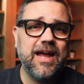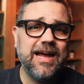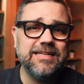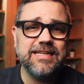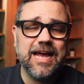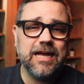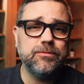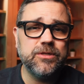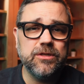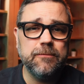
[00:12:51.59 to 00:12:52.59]
has
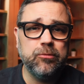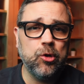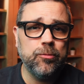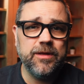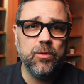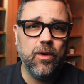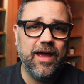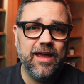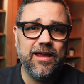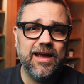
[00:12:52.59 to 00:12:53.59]
absolutely blown me away.